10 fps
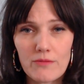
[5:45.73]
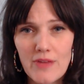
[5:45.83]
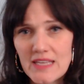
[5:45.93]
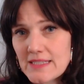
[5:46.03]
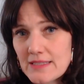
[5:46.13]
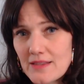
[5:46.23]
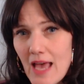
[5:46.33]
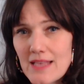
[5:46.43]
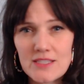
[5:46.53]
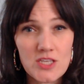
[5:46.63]

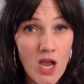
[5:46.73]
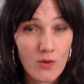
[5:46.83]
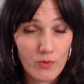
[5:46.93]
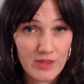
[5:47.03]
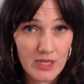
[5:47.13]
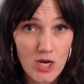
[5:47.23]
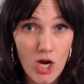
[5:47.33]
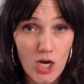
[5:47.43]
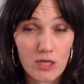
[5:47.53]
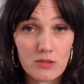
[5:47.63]
That's not within
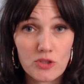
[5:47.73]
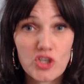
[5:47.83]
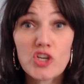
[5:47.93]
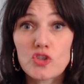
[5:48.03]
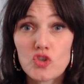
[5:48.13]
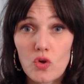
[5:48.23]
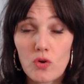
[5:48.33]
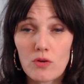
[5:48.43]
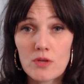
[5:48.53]
our control.